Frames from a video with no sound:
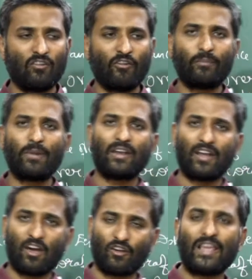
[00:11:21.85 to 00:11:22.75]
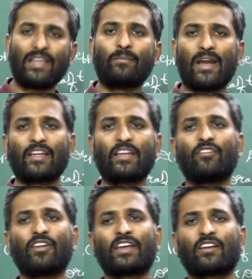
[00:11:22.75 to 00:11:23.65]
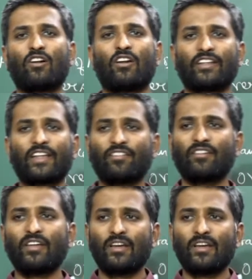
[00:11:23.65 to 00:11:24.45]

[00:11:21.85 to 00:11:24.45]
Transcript: web or online banking, we can call it as